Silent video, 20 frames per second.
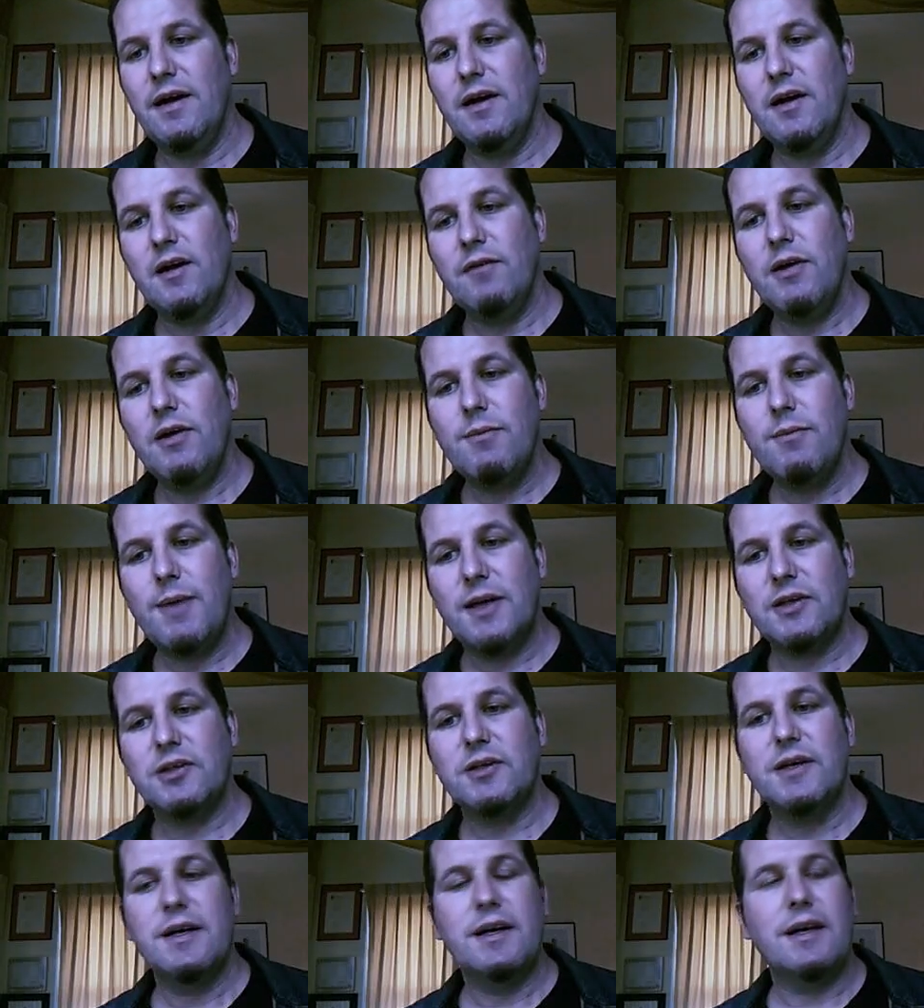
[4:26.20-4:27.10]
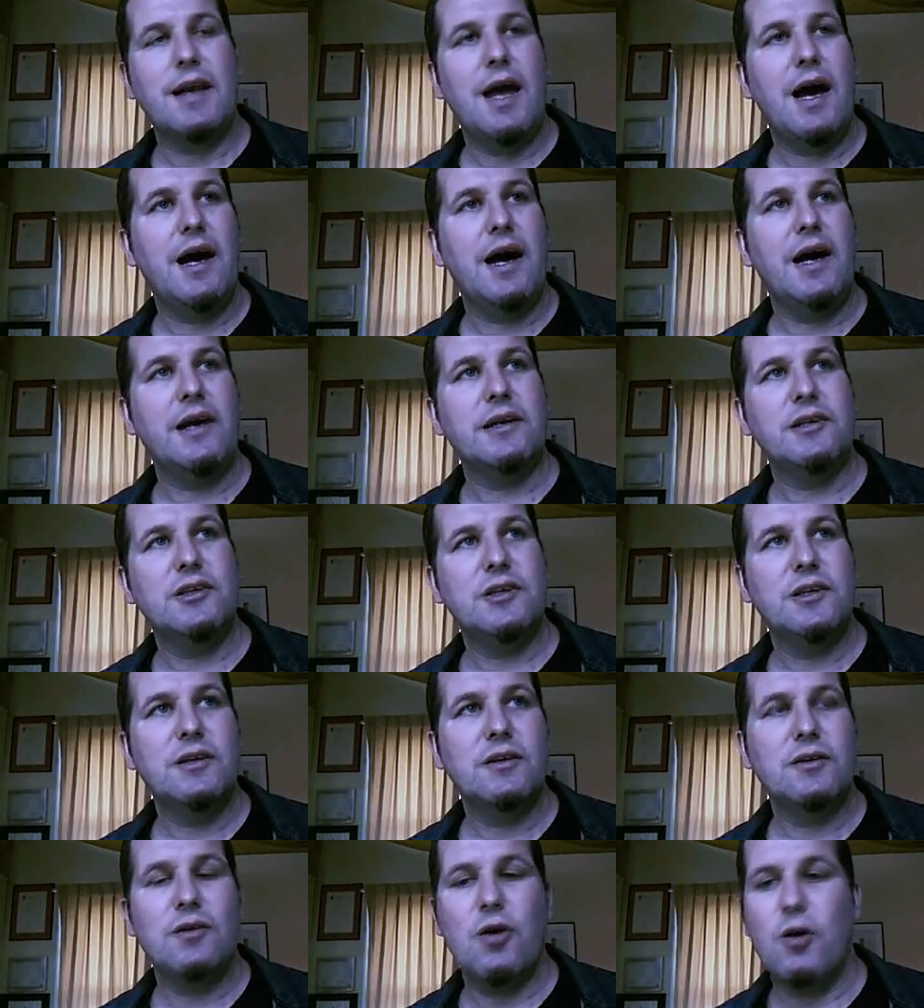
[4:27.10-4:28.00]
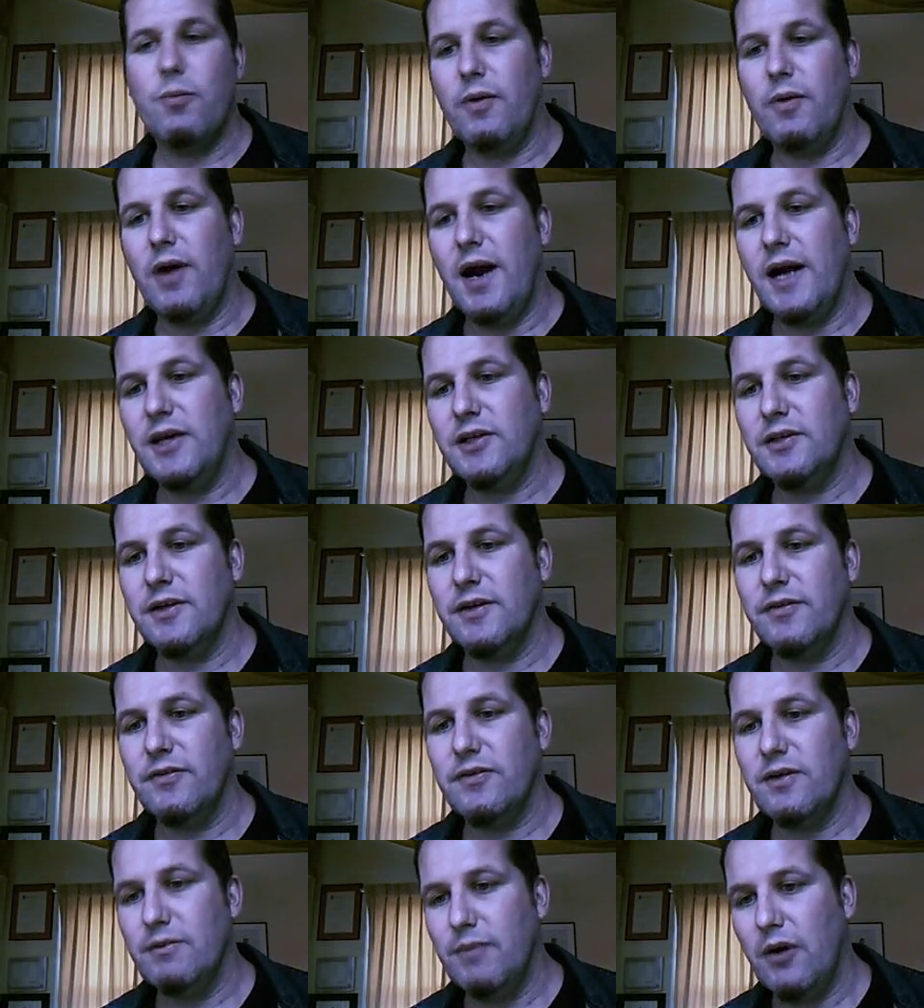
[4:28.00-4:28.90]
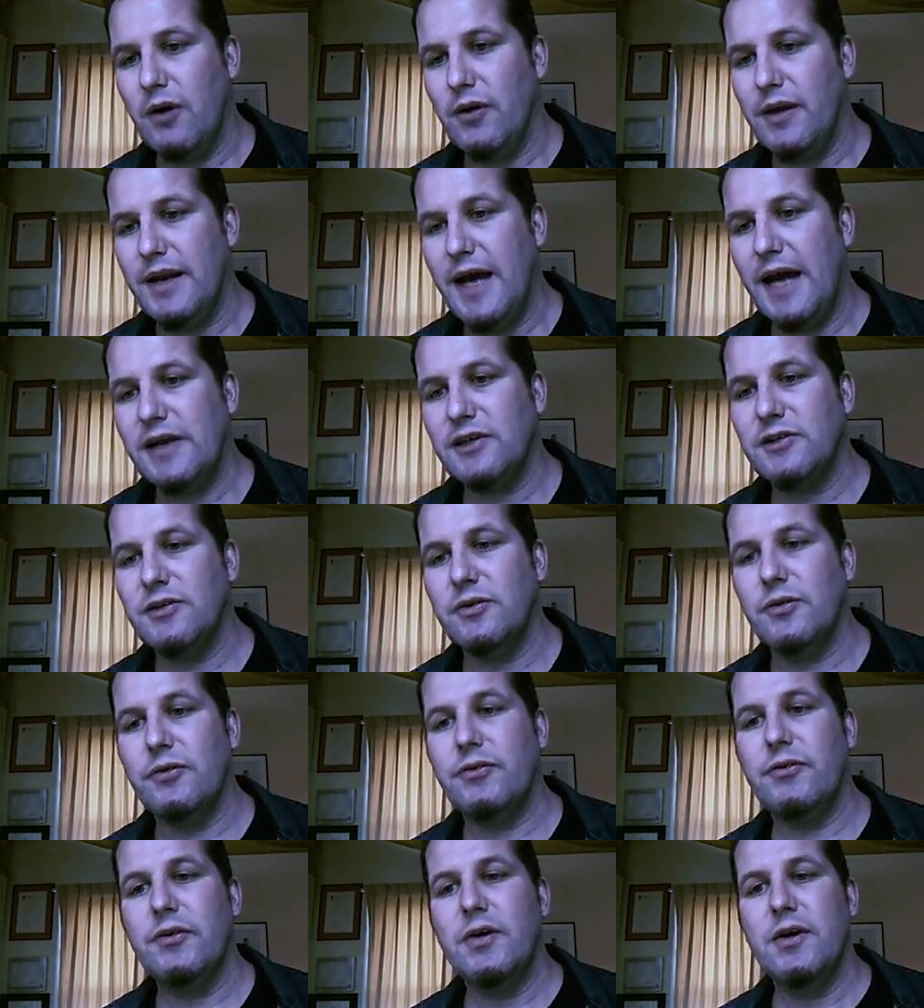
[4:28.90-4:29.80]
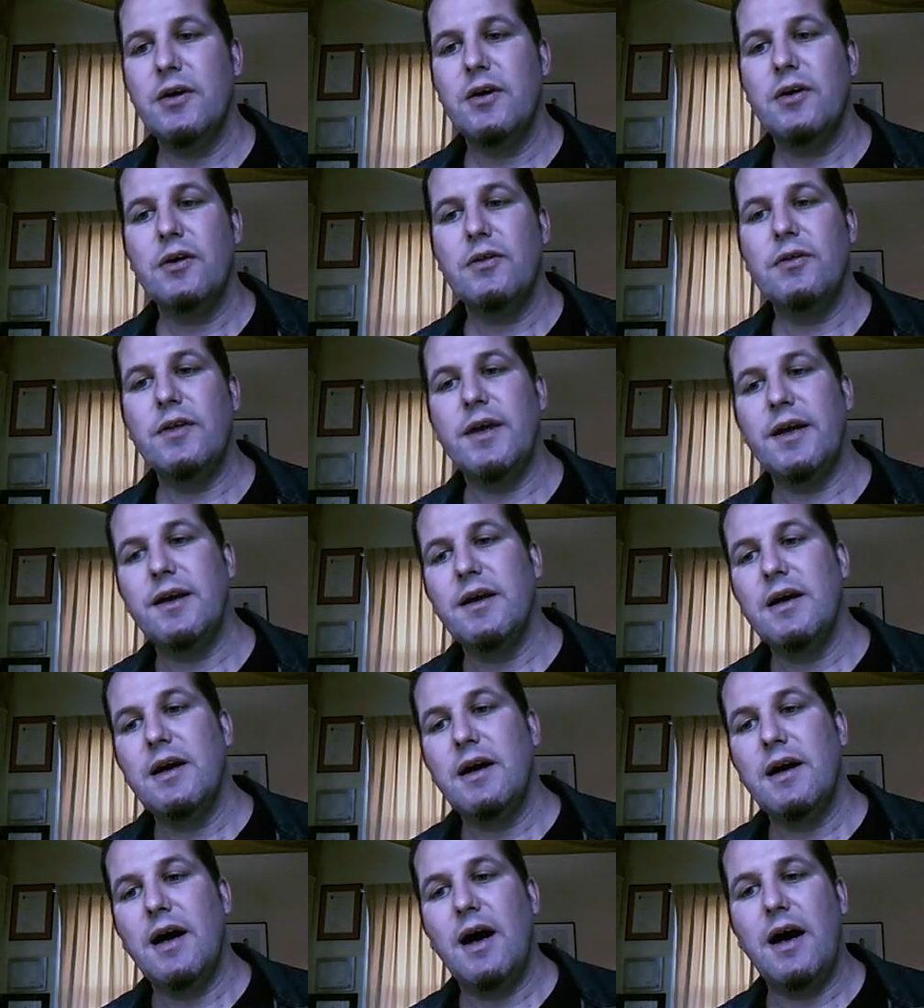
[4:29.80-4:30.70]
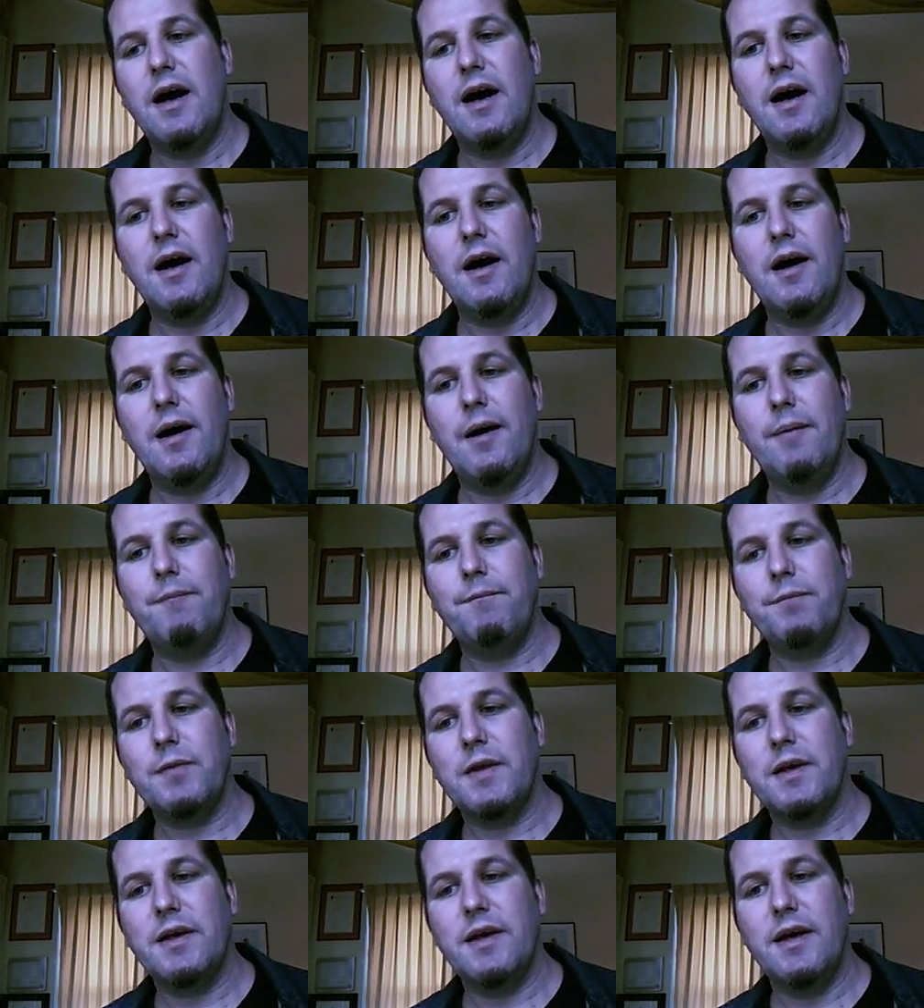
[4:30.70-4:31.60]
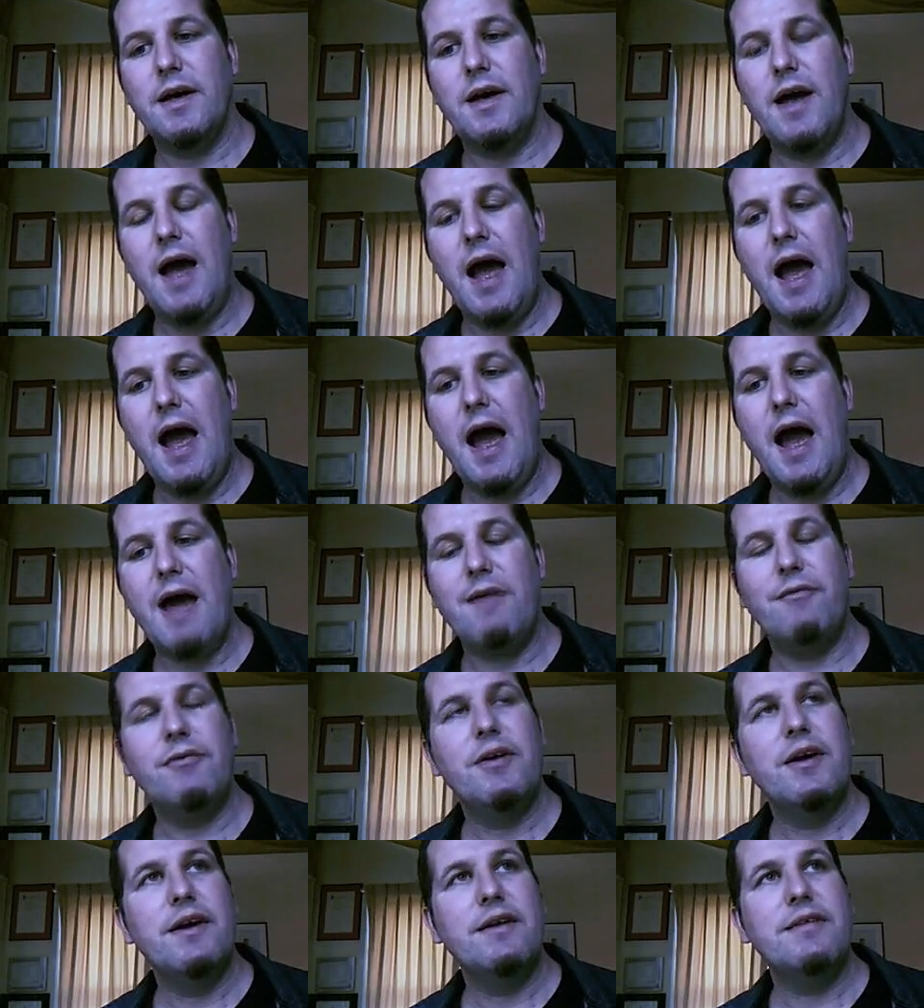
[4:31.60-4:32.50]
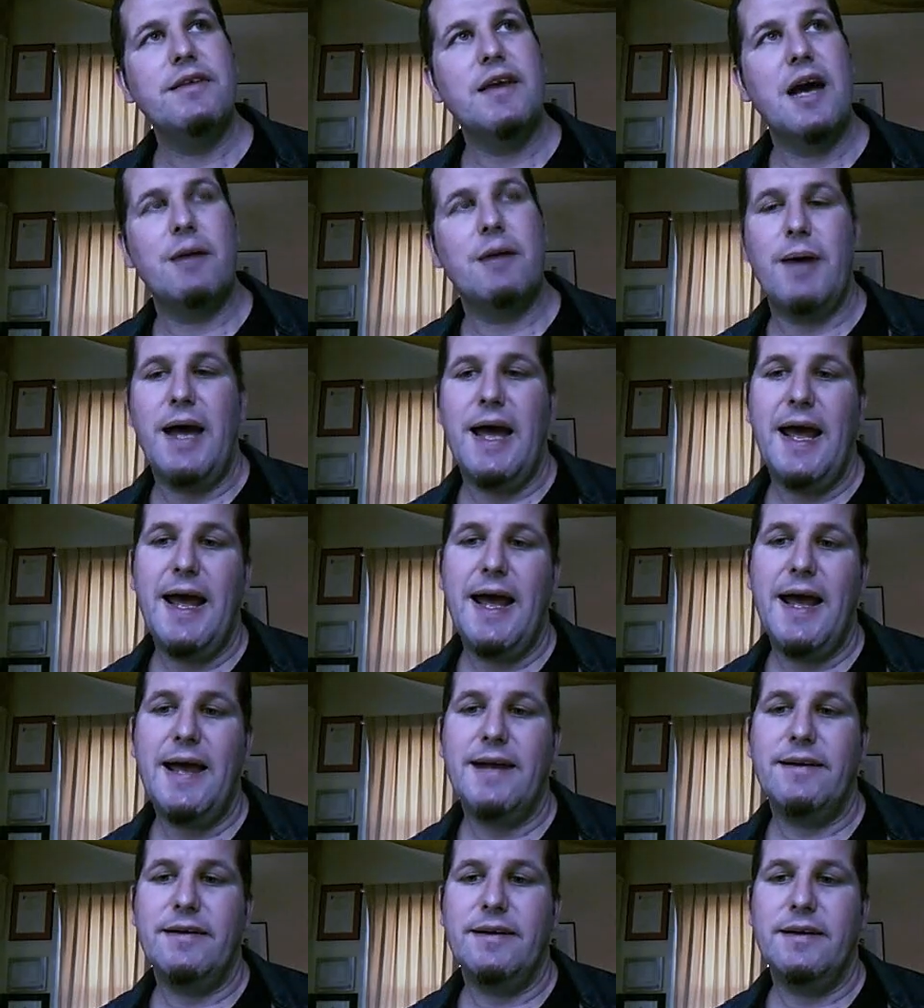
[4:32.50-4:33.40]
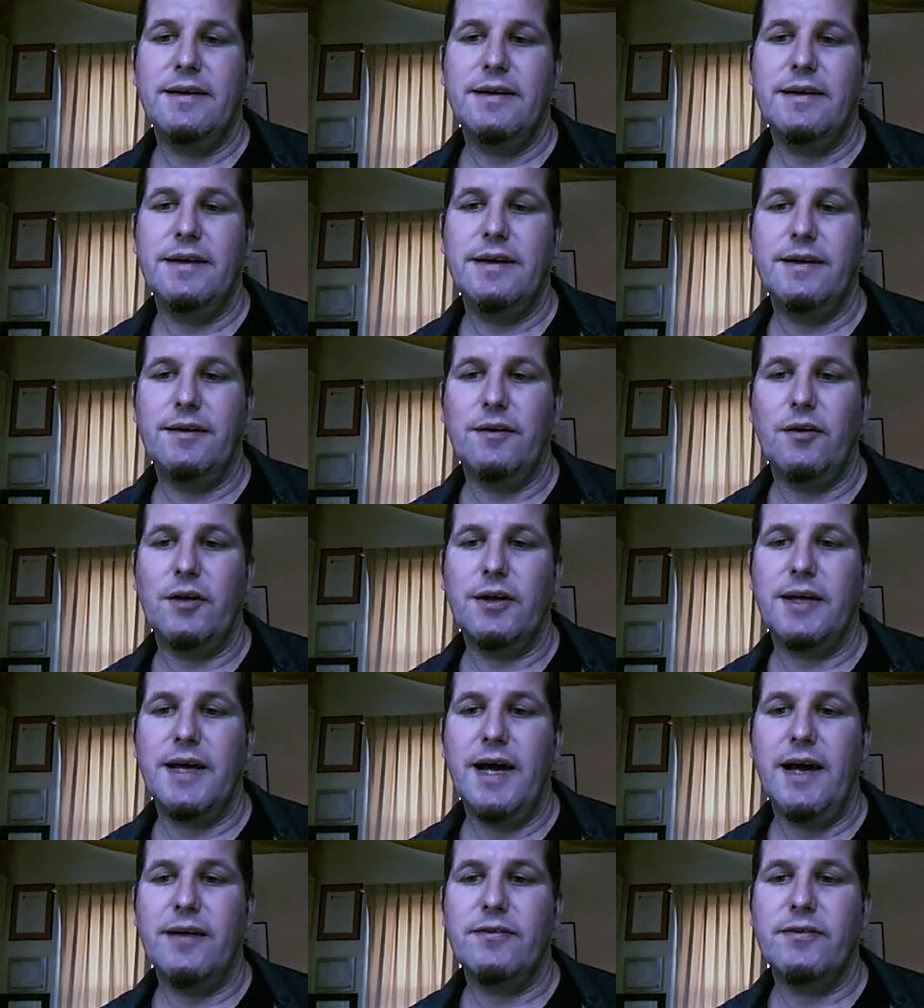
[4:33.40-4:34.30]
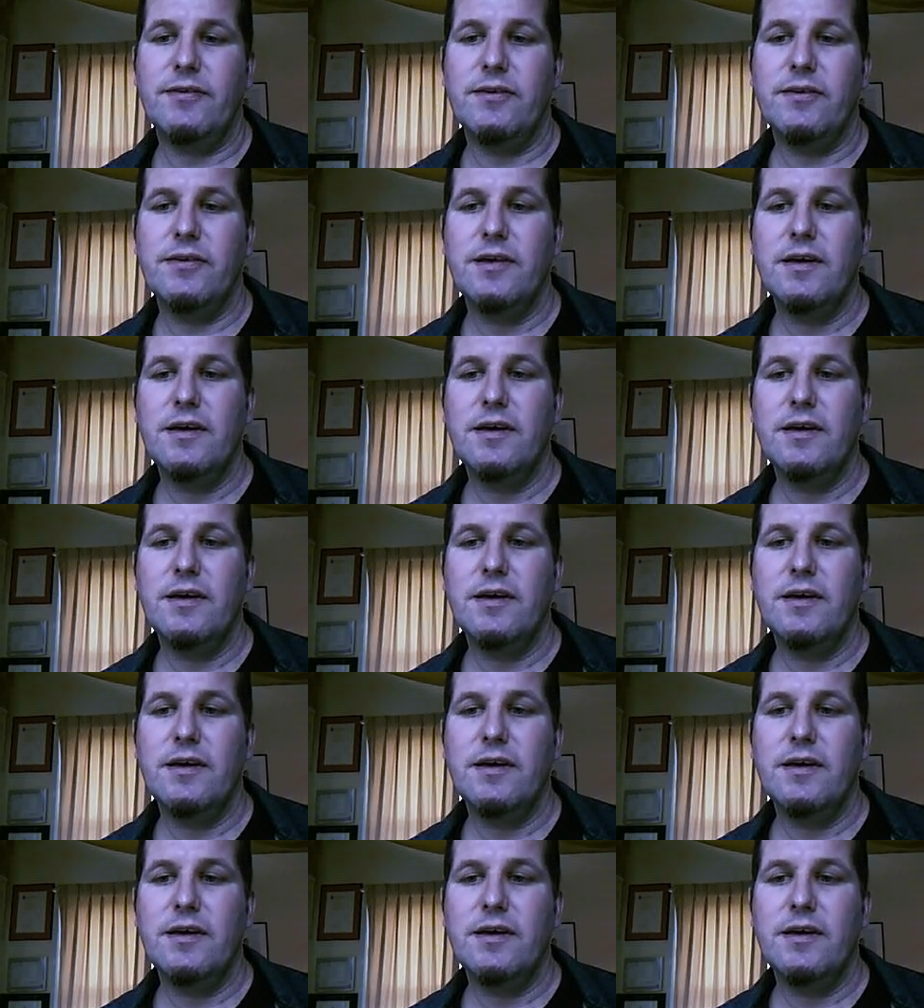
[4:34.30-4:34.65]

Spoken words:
very much large corporations and multinationals that have the upper hand in a lot of cases.